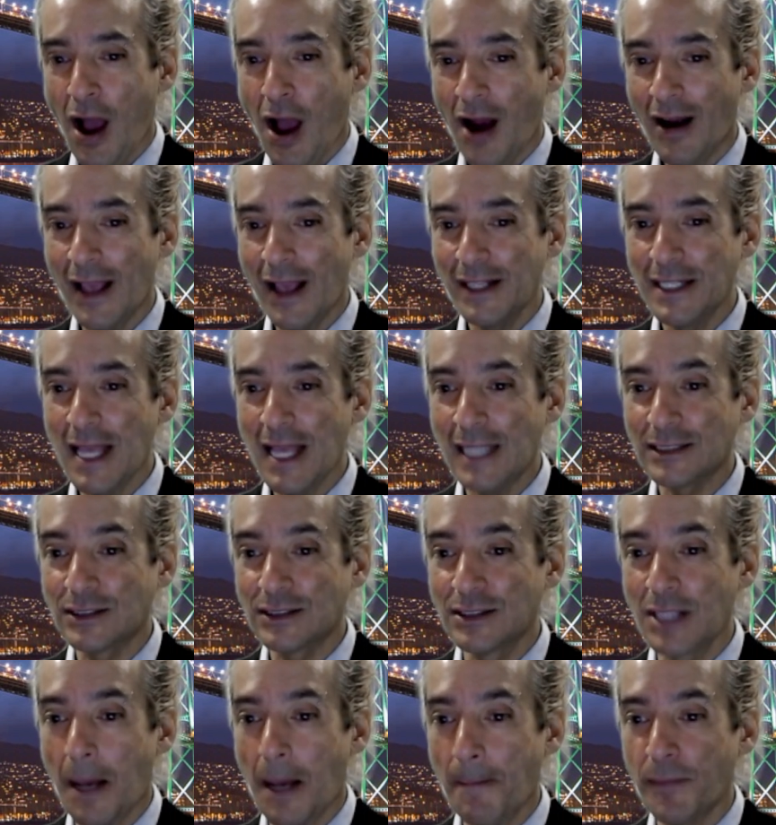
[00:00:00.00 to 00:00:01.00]
All right,
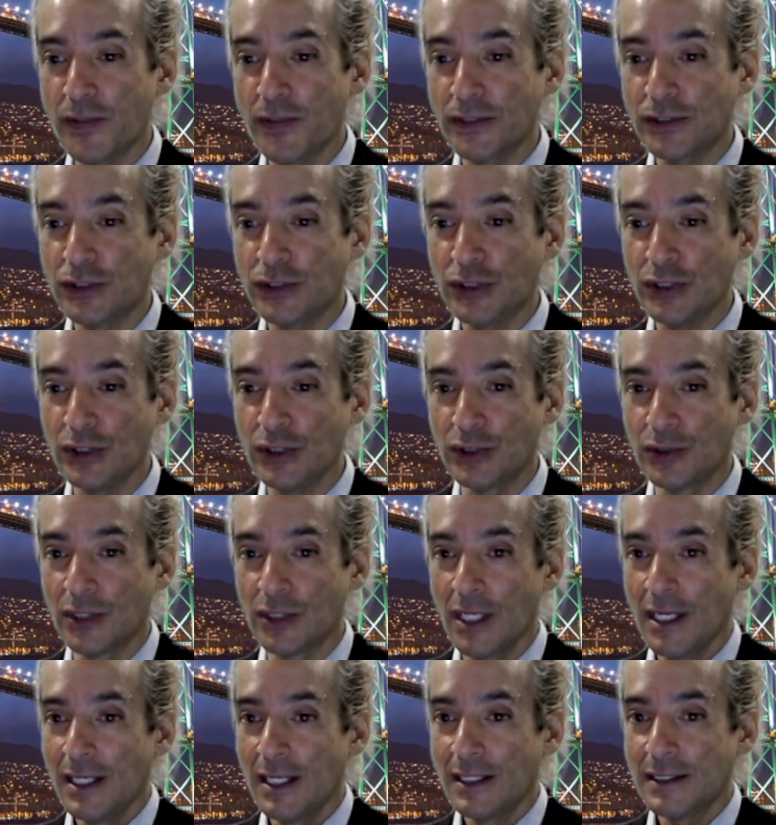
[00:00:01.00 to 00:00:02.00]
next, number two.
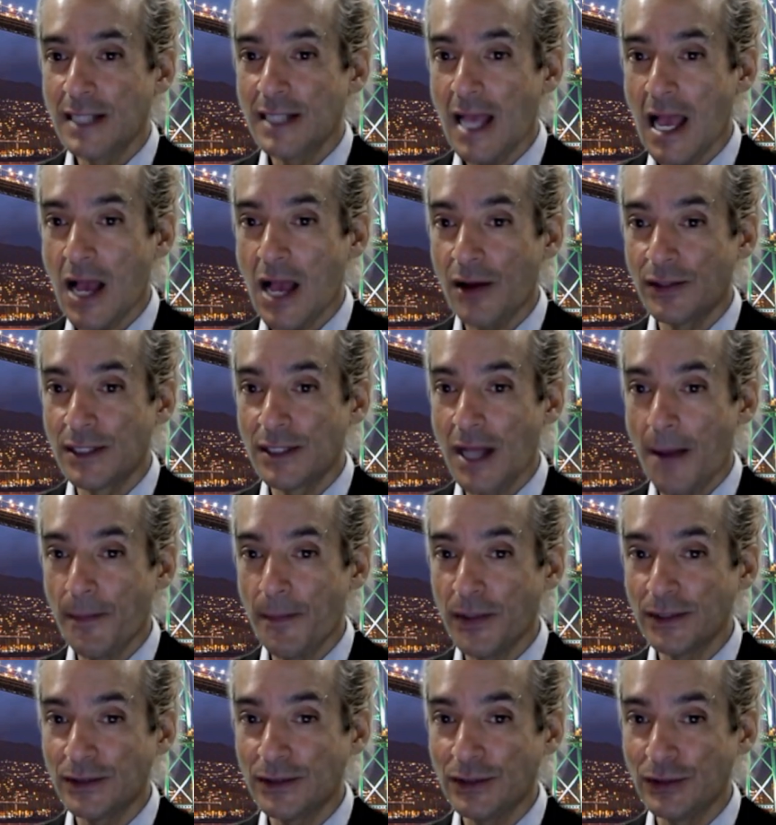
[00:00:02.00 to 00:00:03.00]
Now,
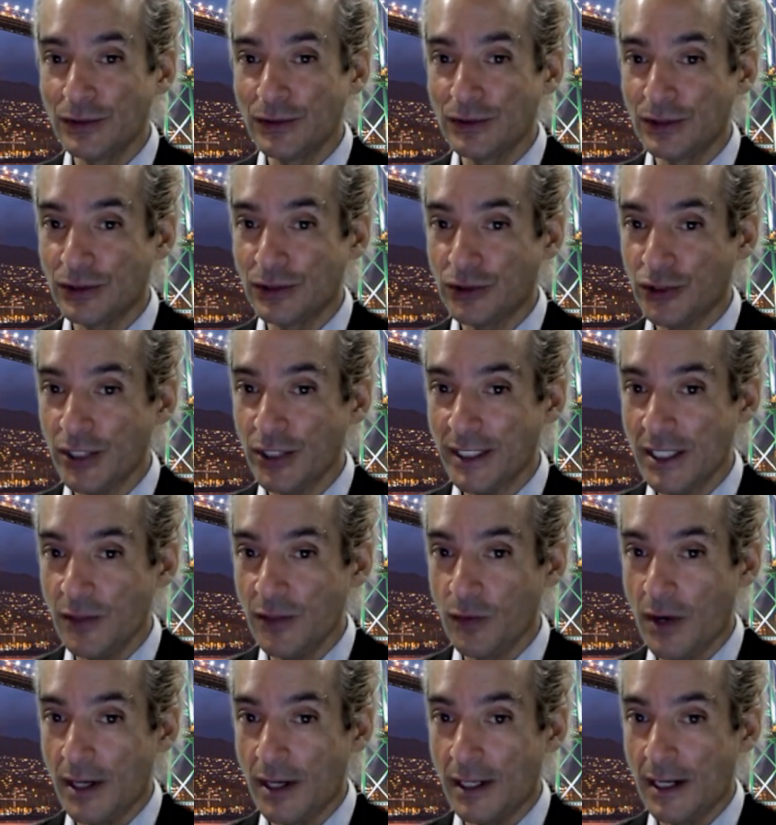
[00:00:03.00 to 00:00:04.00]
number two is a tricky
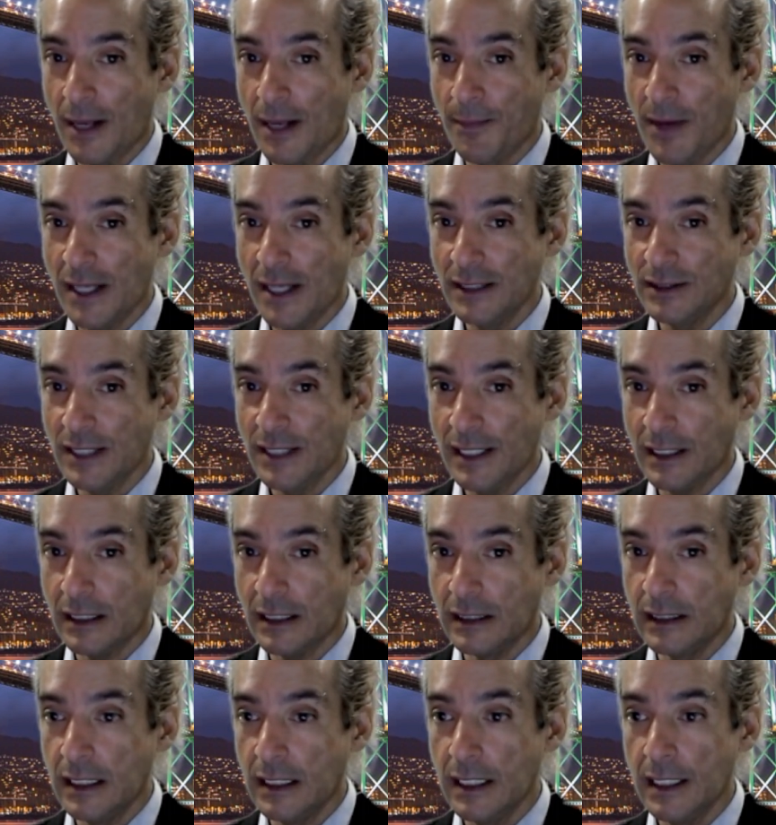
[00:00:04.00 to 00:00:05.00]
one, and I might take
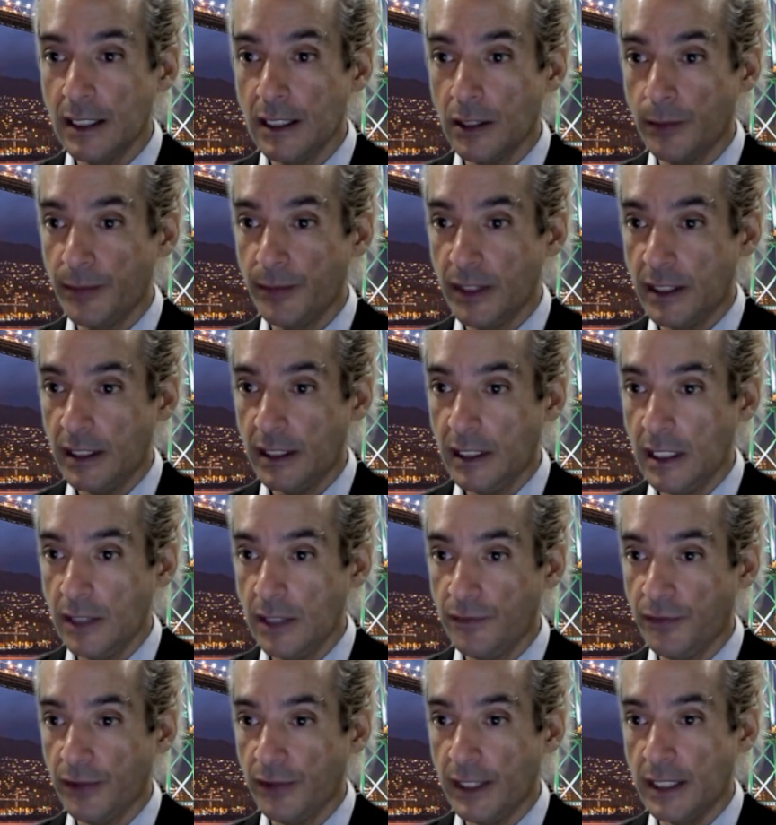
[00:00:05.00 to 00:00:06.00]
a little bit of
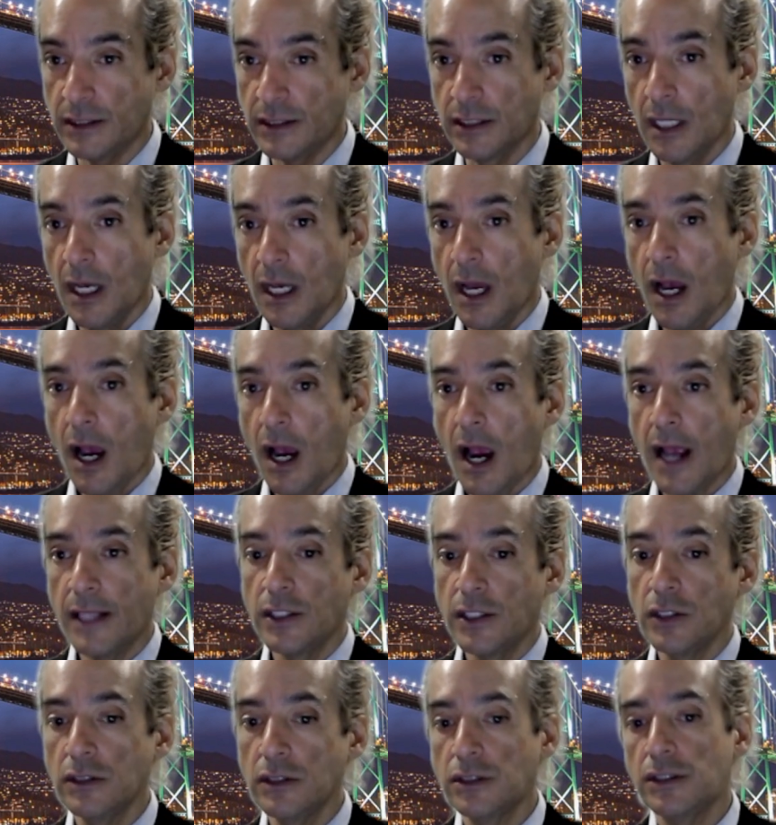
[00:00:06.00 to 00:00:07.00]
heat for this. I
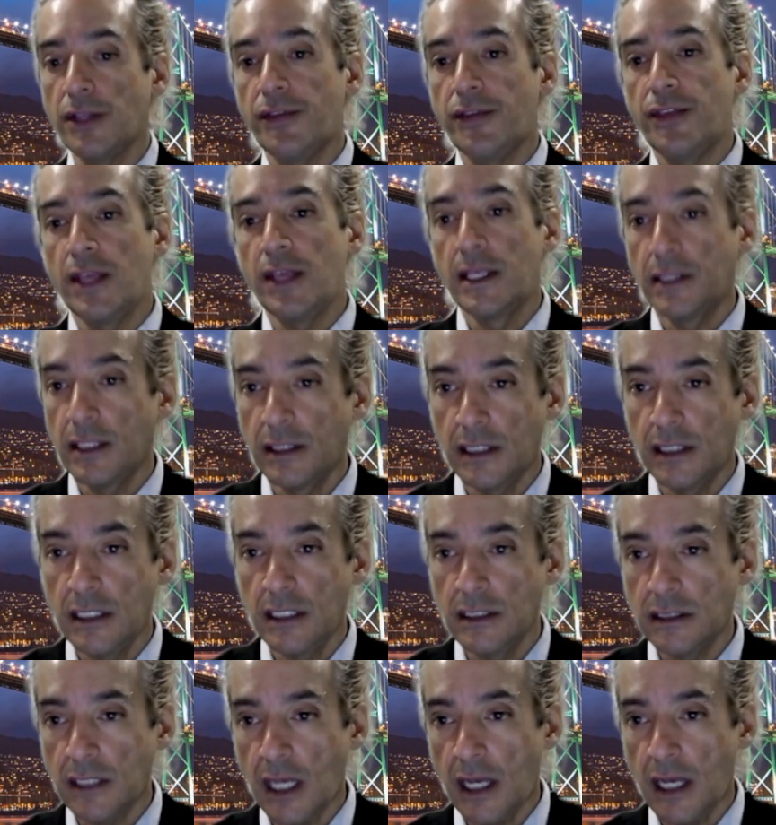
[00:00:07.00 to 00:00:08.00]
used to think that
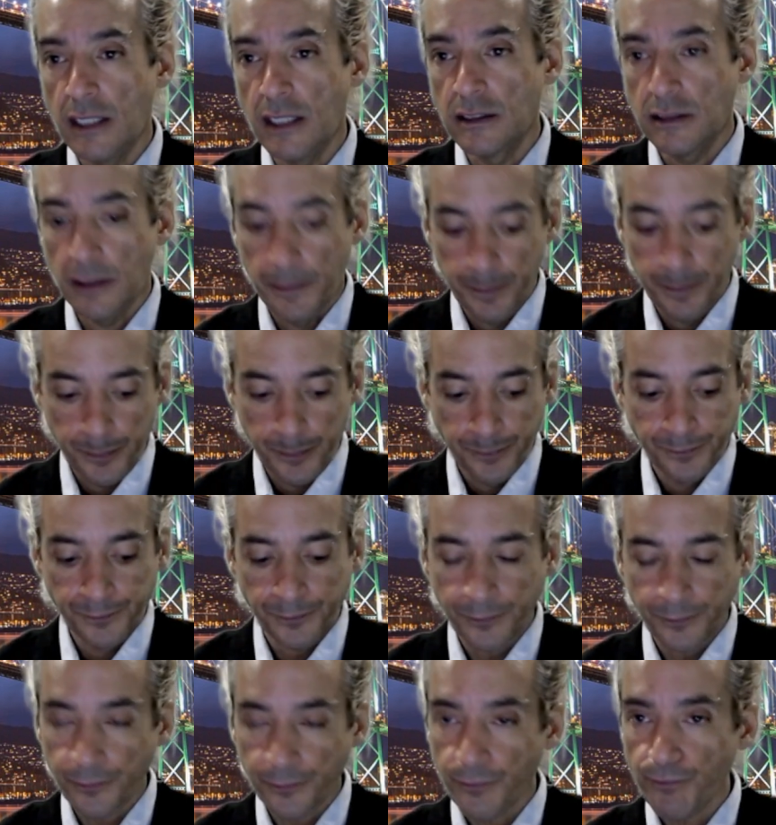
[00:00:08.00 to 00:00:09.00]
these guys
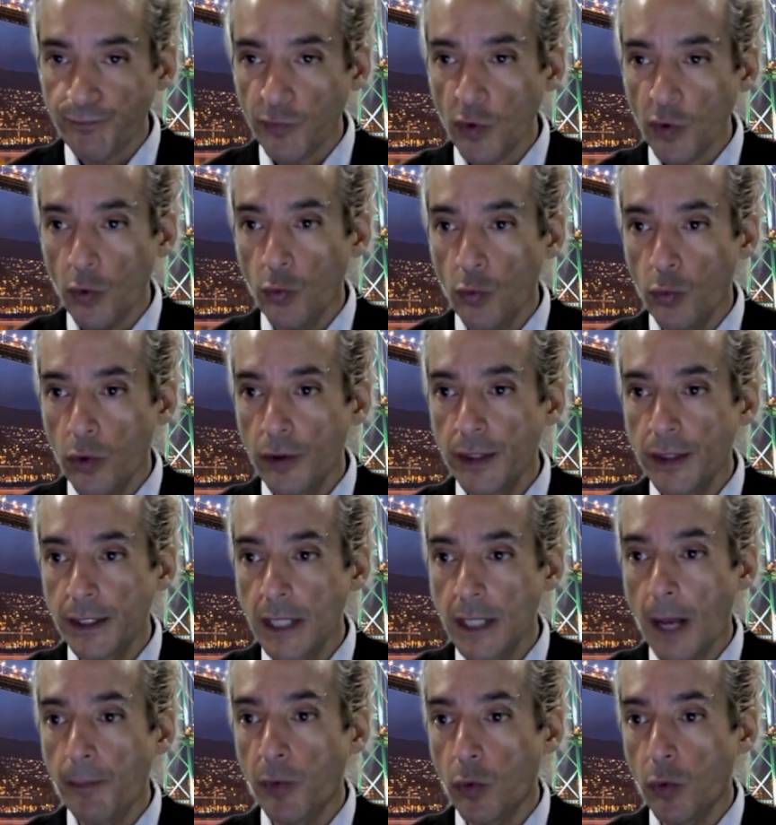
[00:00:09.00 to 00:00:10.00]
were the
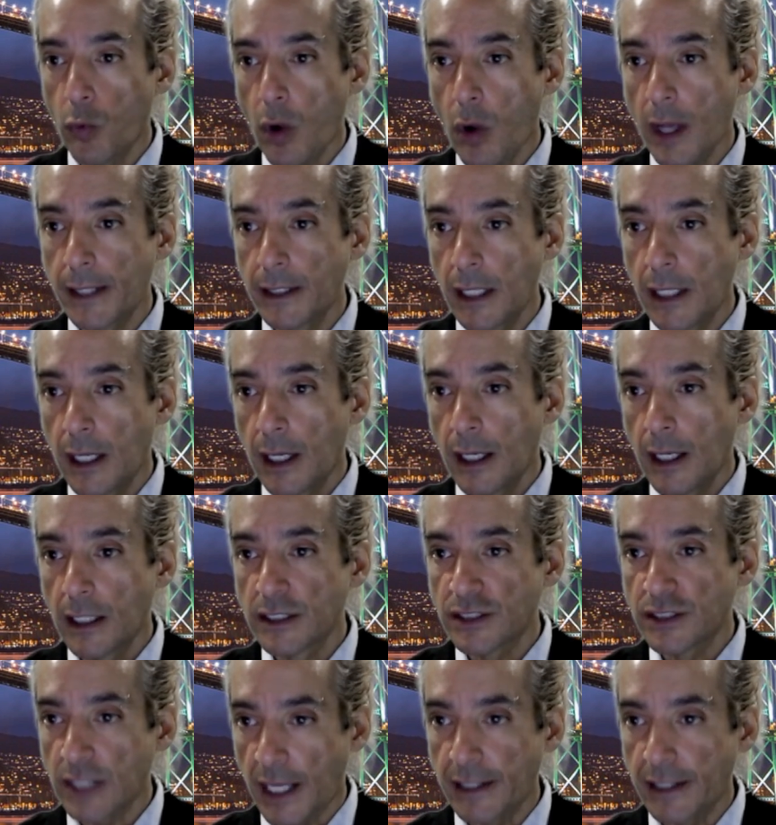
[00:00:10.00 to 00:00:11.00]
number one
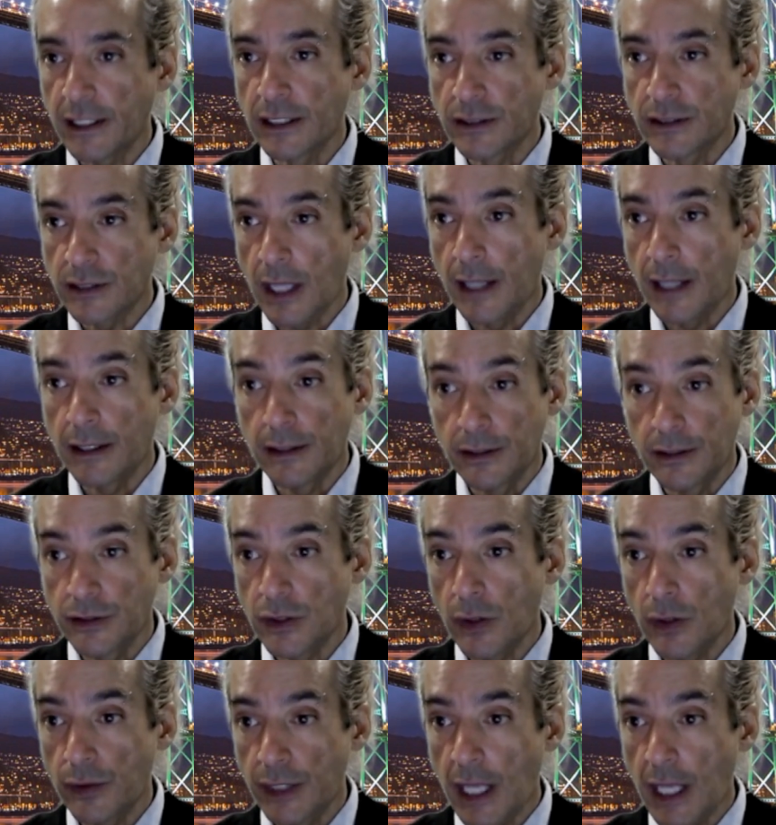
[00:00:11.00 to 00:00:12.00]
psychic sign of the
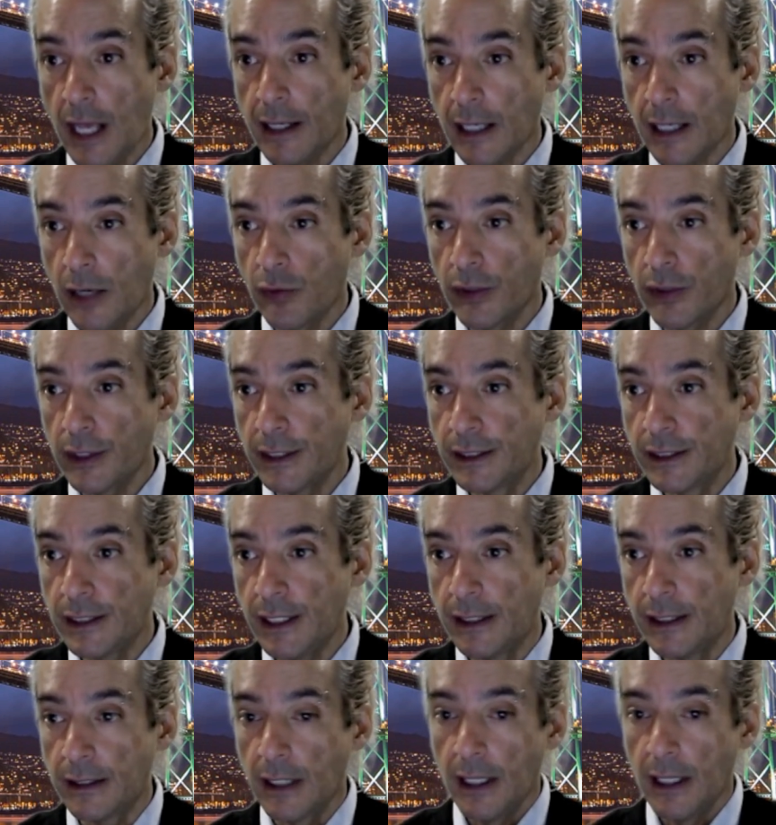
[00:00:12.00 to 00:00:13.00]
zodiac. I really
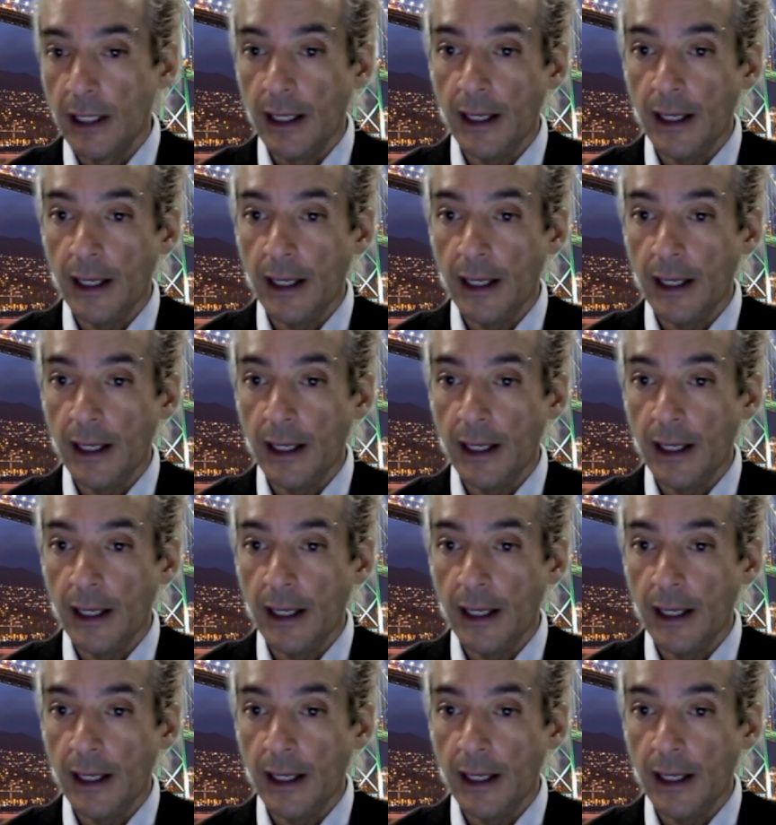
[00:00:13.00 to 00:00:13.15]
did.